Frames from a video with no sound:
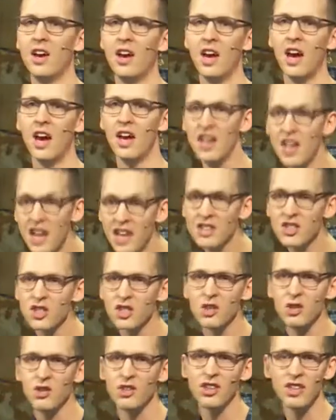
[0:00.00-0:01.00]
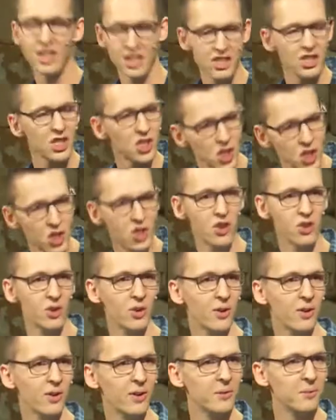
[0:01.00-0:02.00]
and he doesn't do the things he should do.
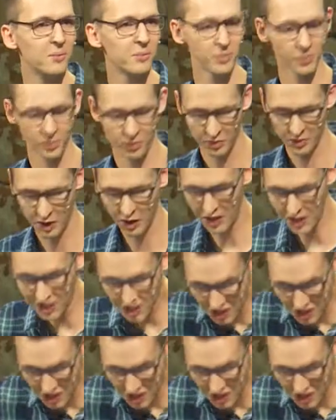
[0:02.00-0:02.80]
There's